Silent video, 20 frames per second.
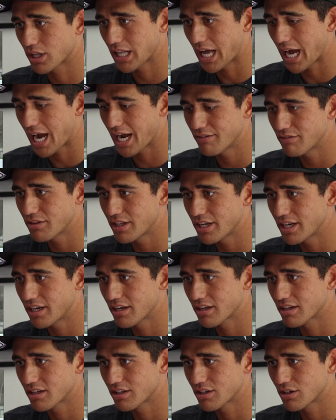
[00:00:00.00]

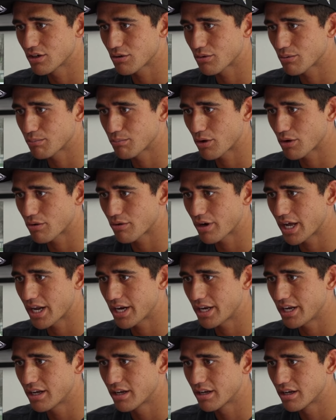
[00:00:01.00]
lively, a little more
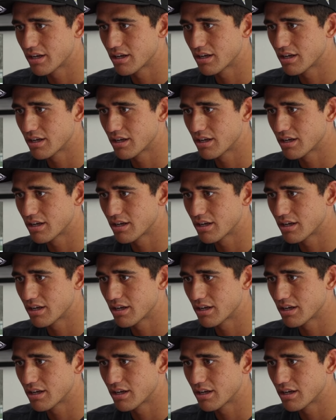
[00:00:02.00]
ready.